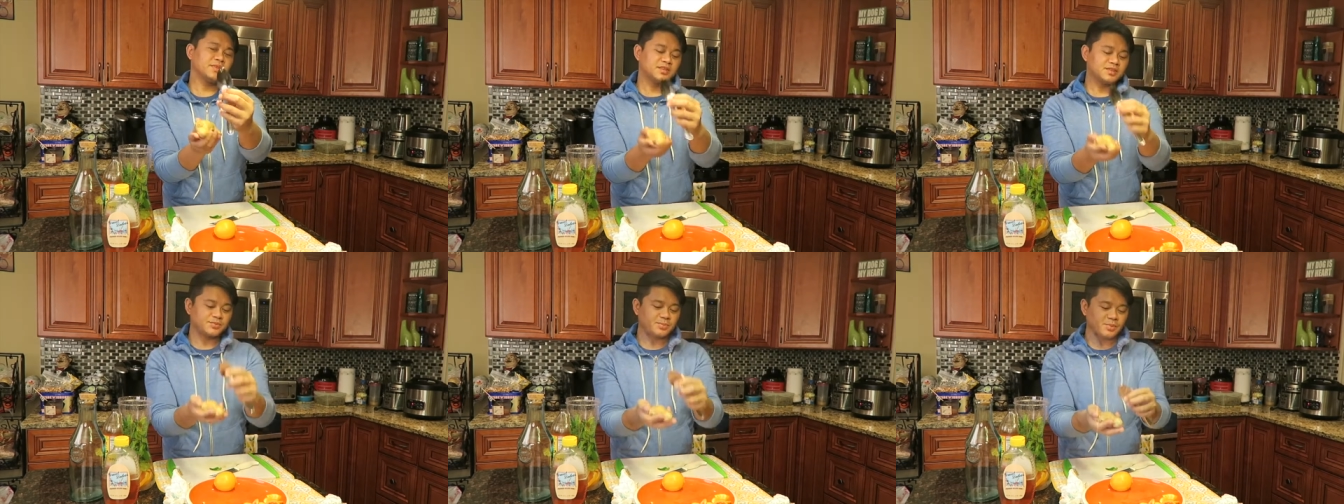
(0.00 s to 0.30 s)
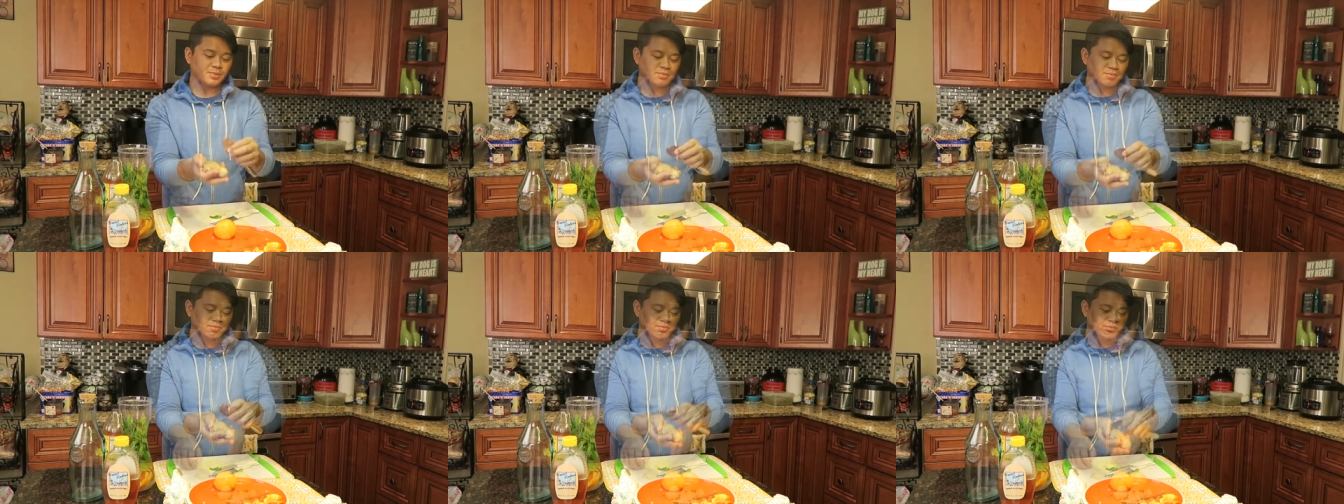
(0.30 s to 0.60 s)

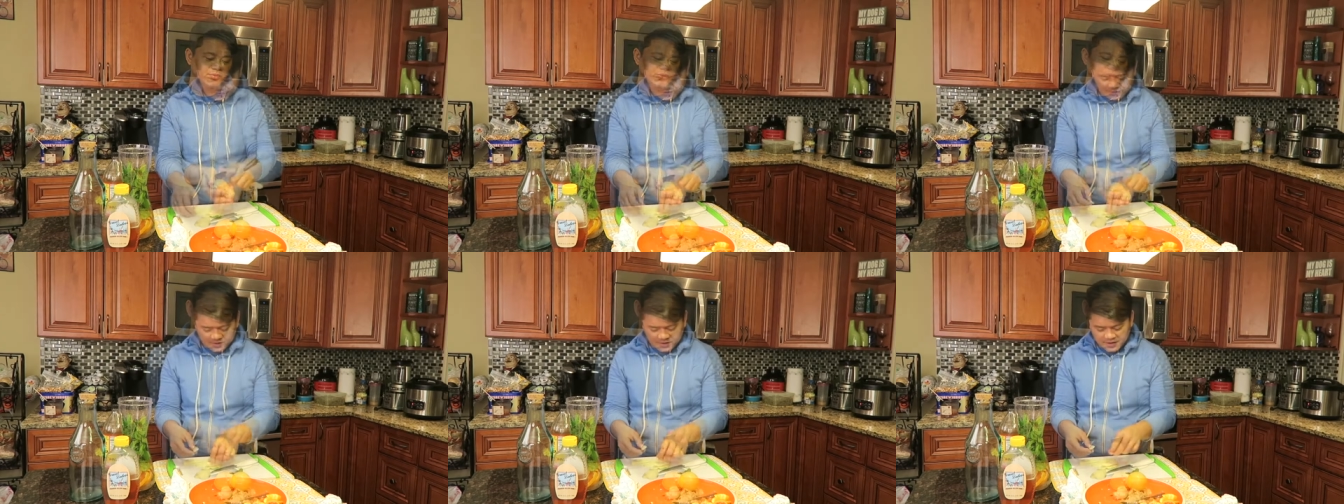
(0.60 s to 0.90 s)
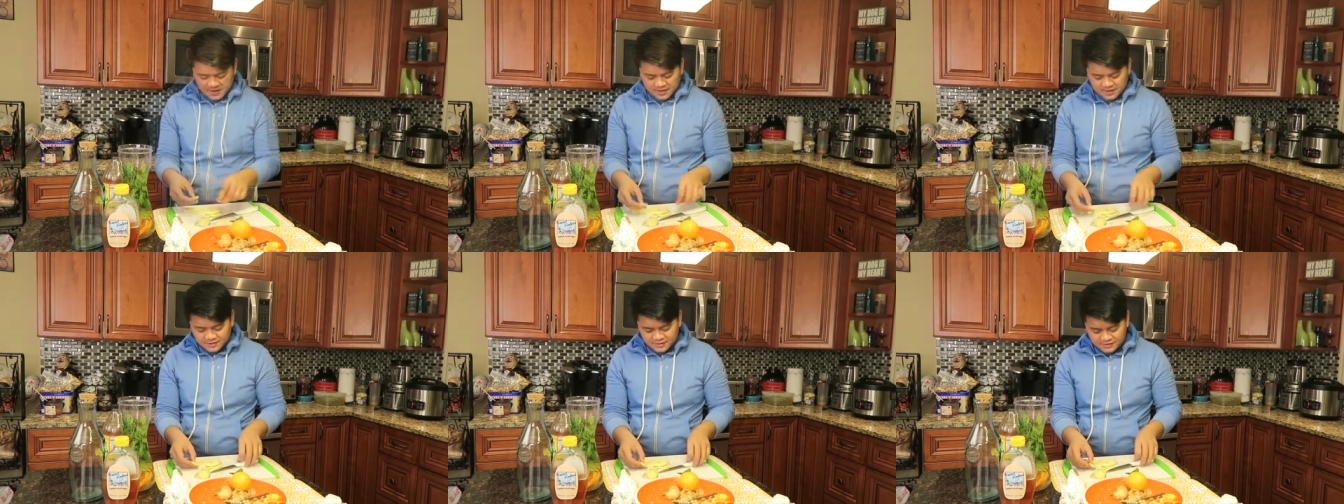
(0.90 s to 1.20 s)
spoon.
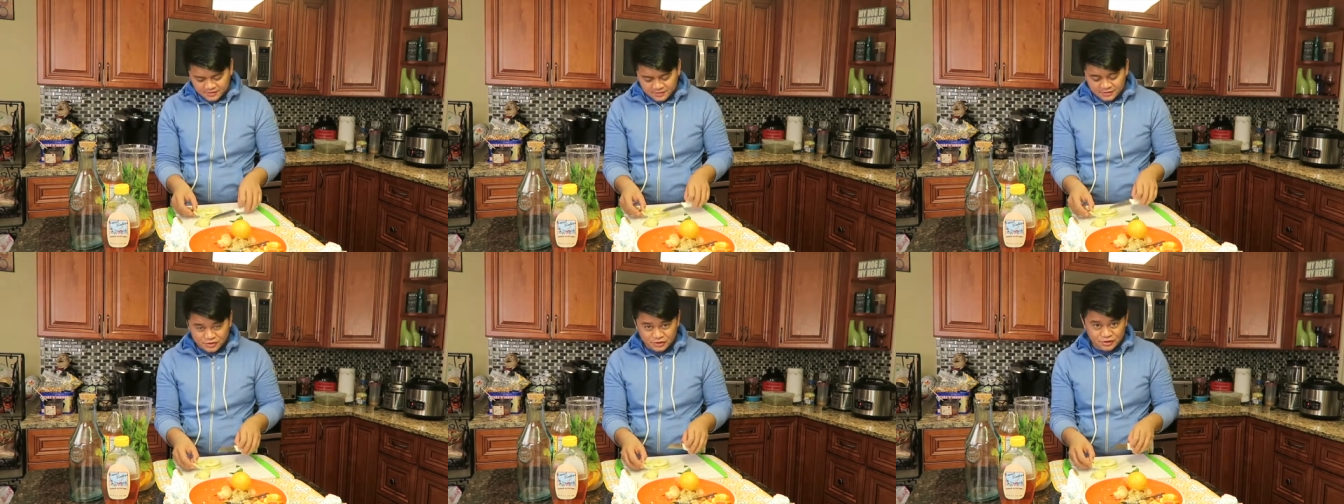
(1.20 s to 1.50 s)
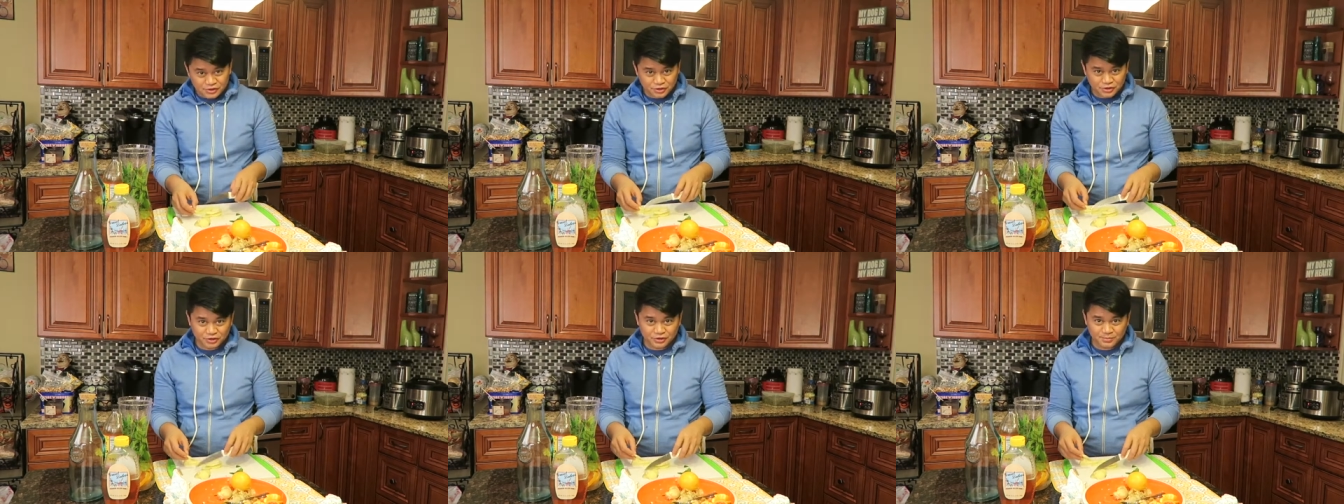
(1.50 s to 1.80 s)
The
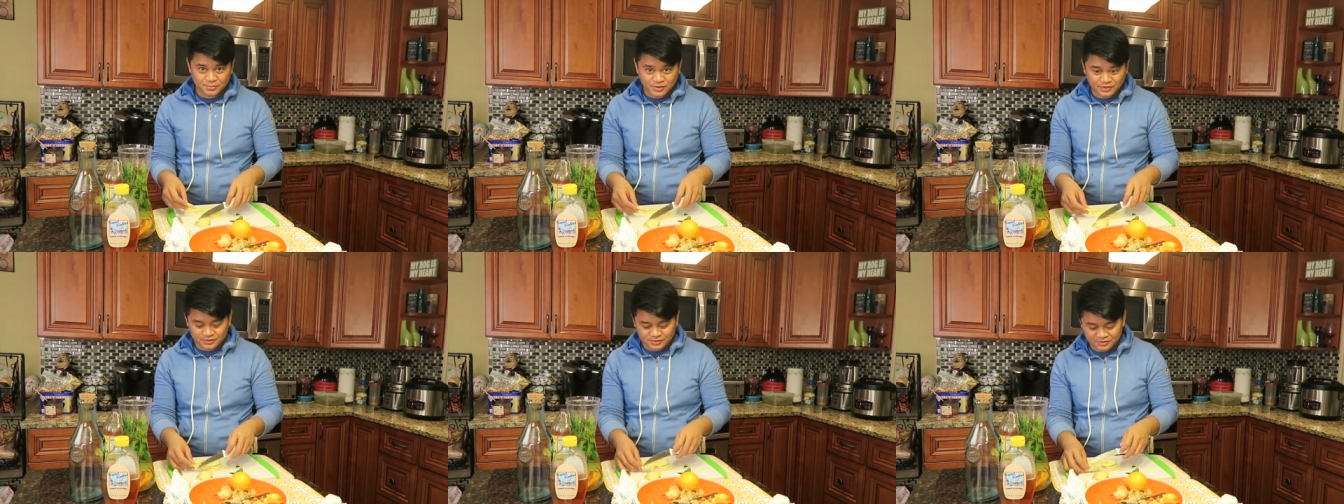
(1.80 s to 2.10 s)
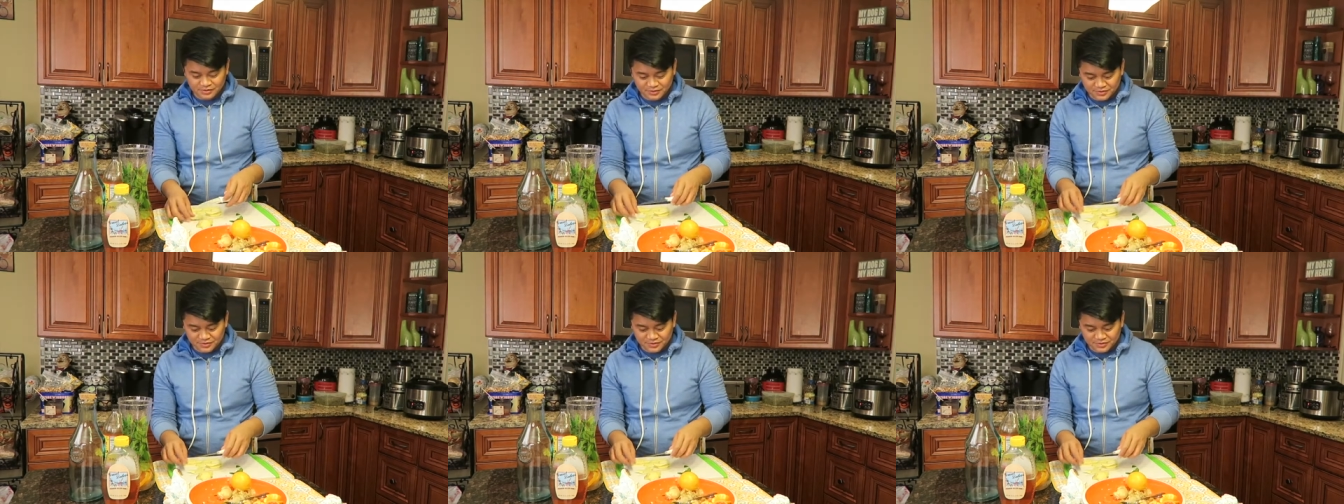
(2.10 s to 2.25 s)
ginger smells